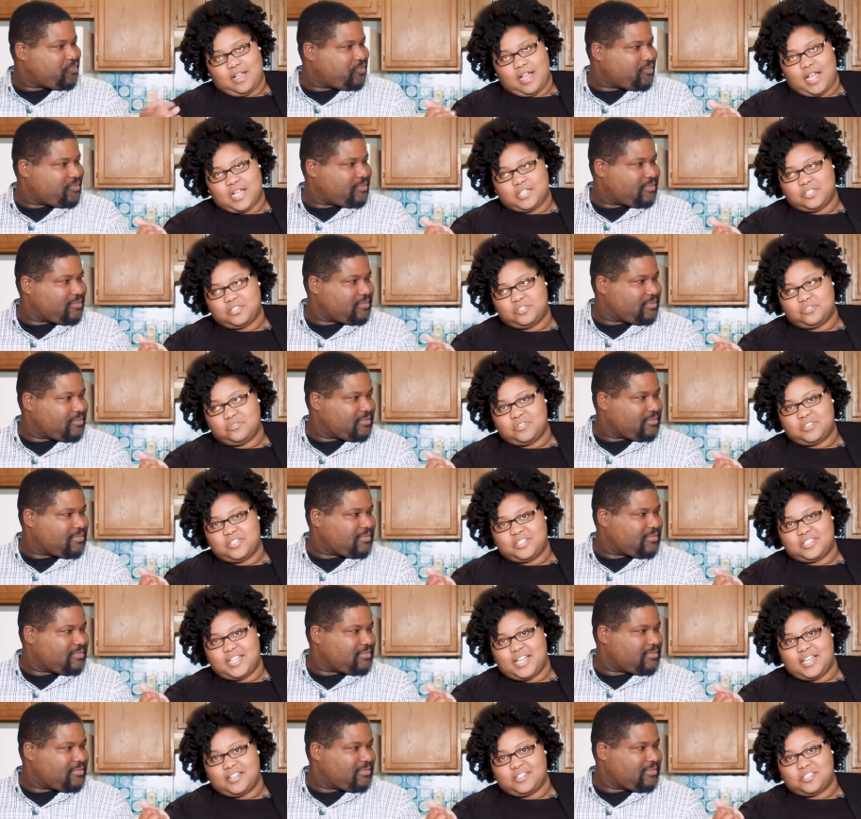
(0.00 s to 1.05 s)
Speaker 1: I just joined the
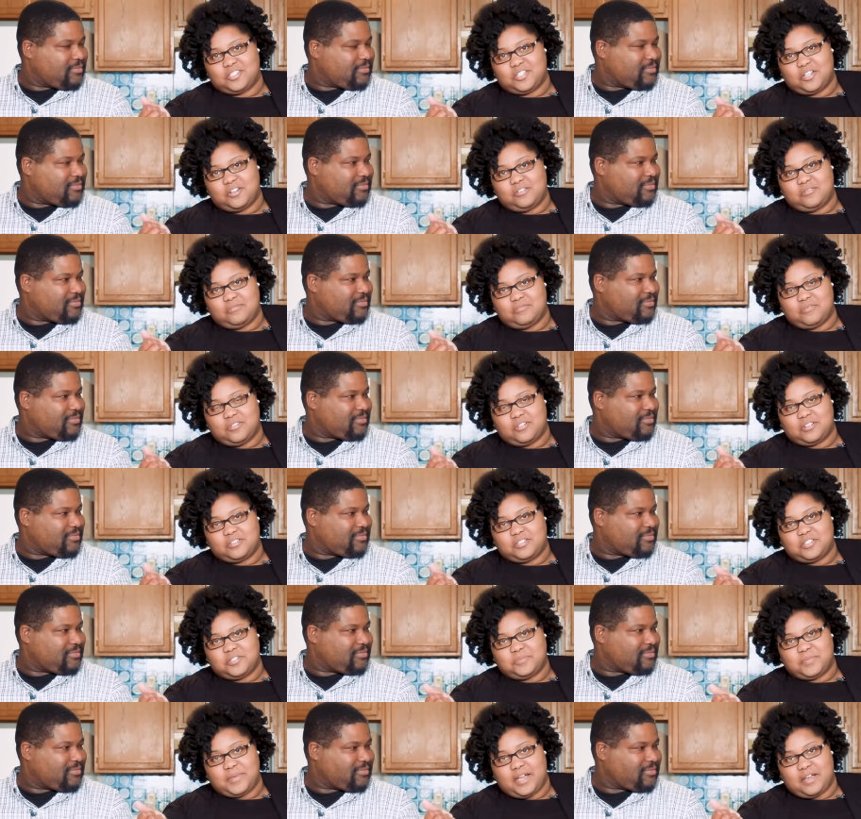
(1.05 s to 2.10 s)
talent show. You're gonna
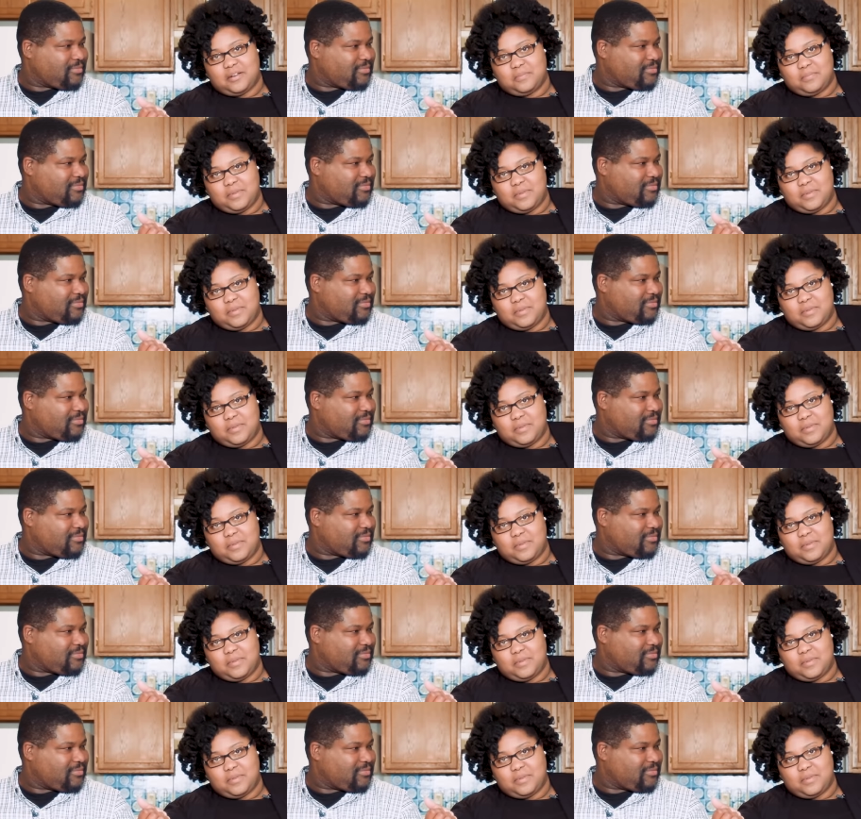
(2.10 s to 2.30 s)
teach me how to